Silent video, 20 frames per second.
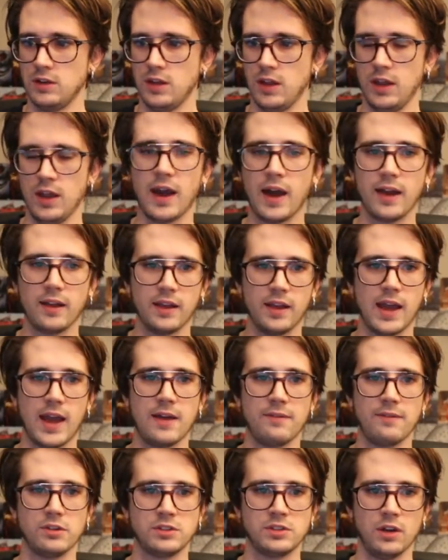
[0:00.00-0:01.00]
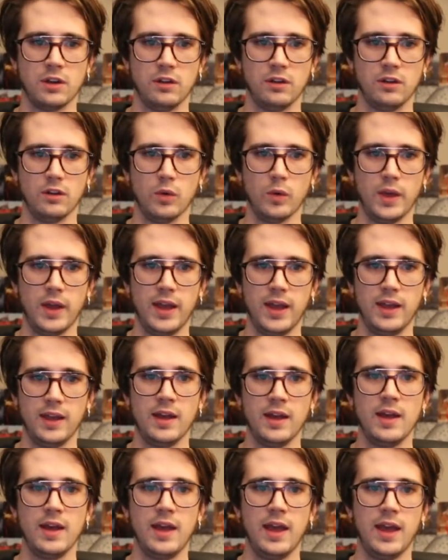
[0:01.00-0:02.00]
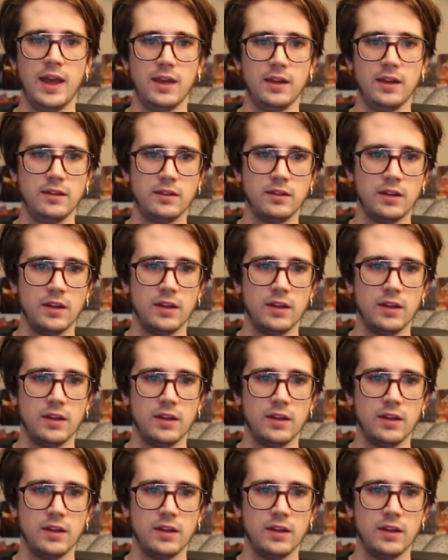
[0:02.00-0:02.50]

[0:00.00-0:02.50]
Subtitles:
a highly adversarial way and